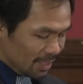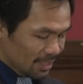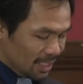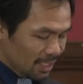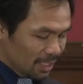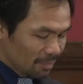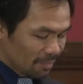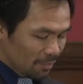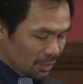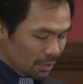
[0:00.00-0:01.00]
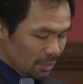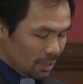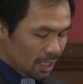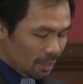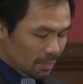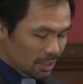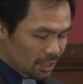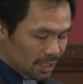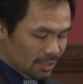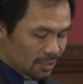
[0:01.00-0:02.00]
standing before you armed
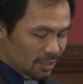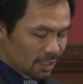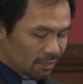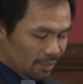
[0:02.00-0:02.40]
with just the